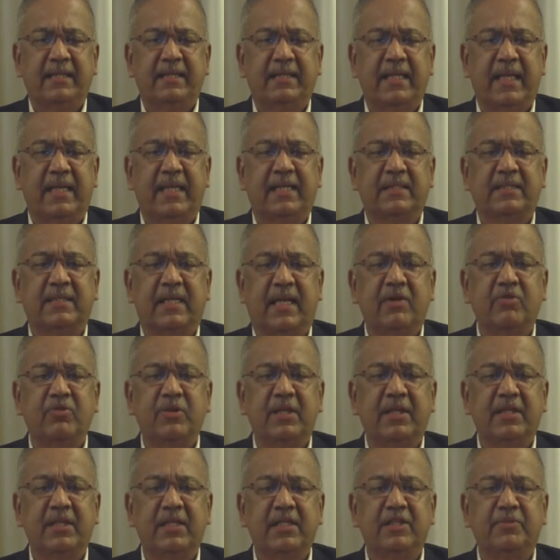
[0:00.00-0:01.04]
that has
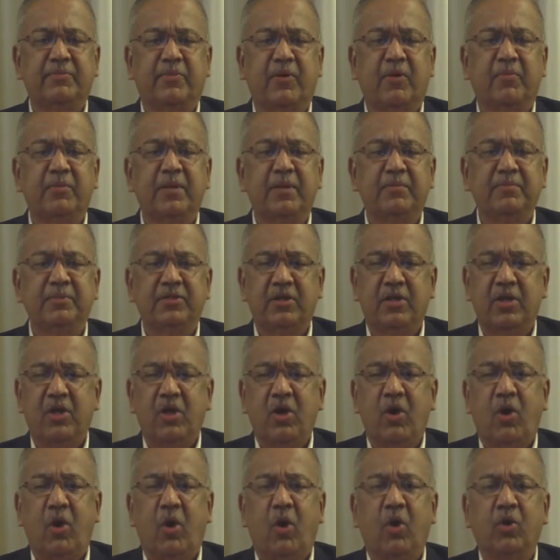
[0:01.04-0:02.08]
surrounded these problems
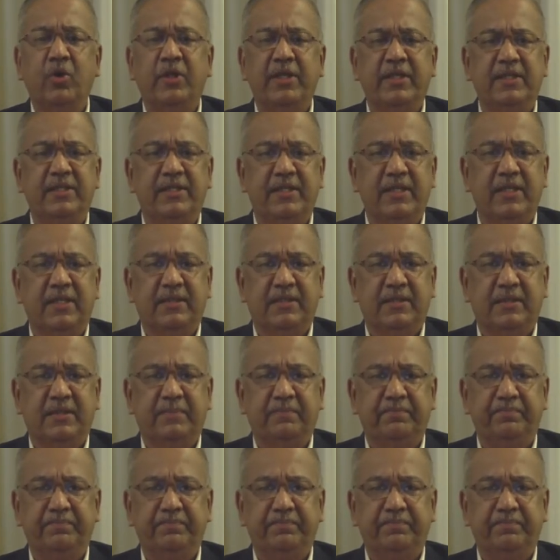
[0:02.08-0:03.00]
all these years.